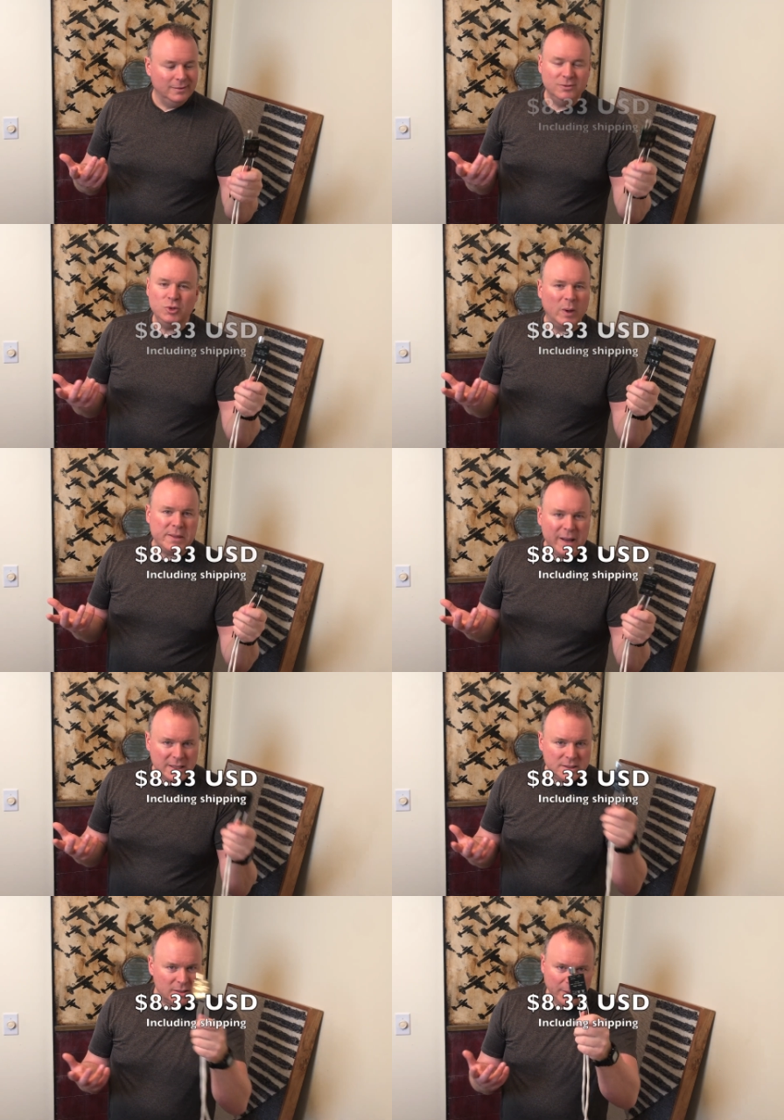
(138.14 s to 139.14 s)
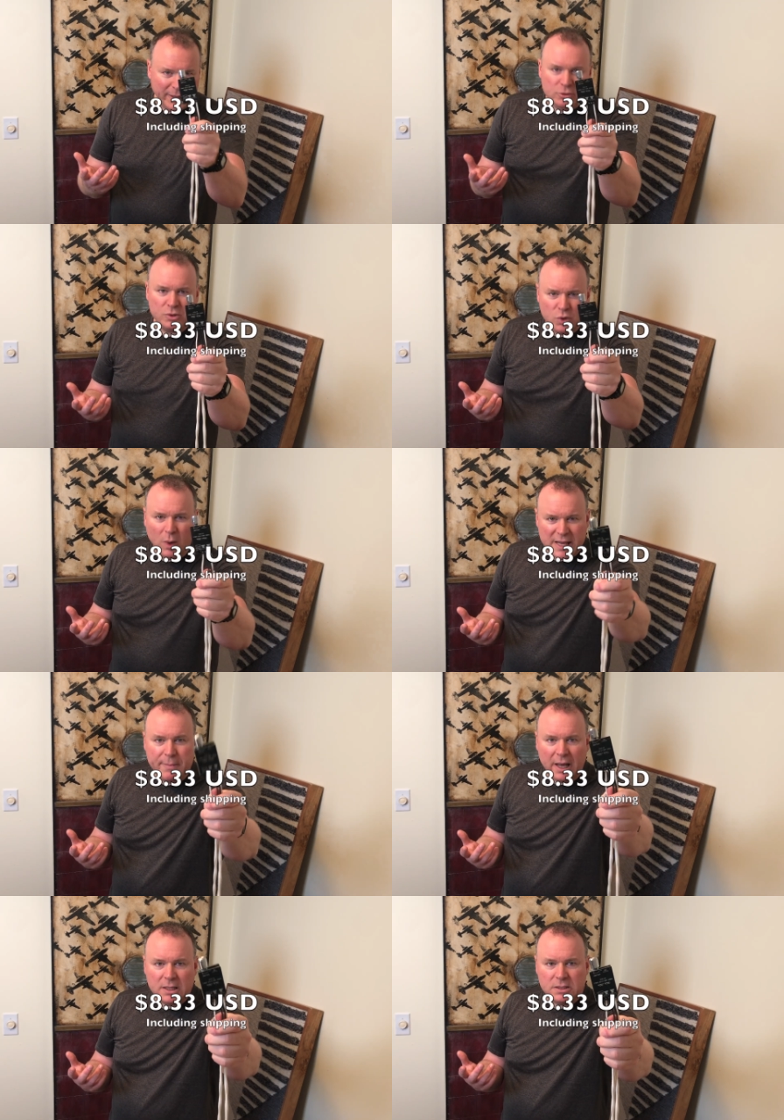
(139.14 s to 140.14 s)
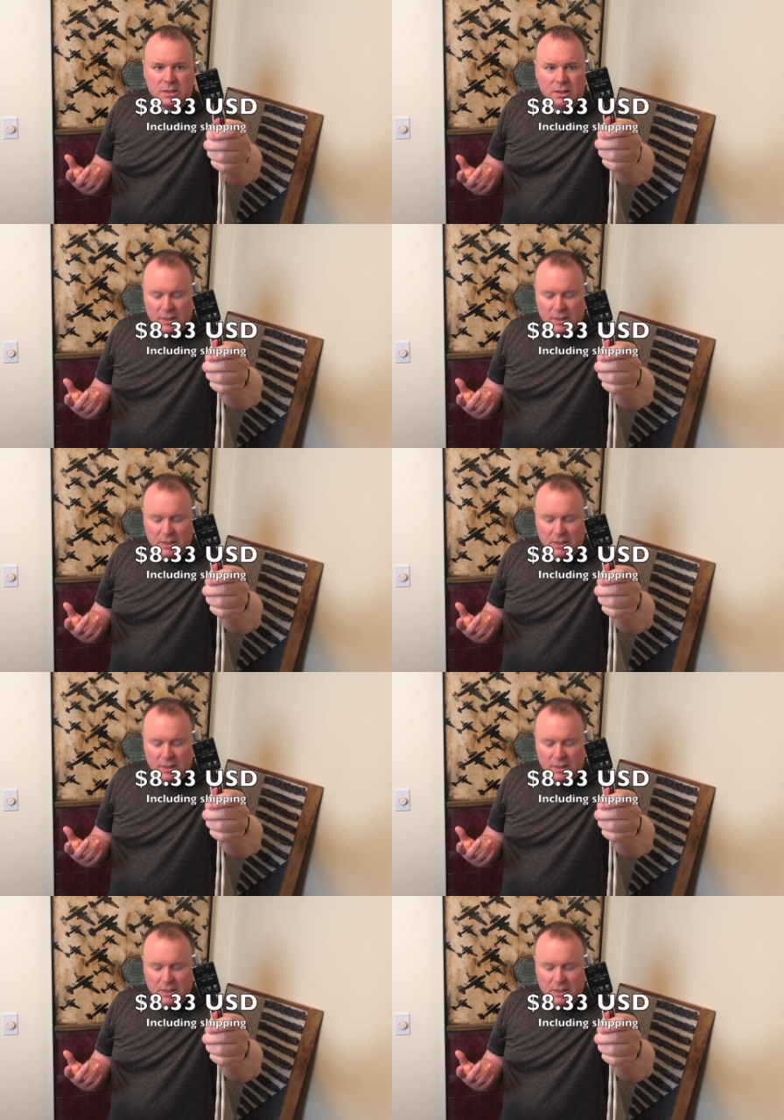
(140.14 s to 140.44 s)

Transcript: 20 bucks, about 20 bucks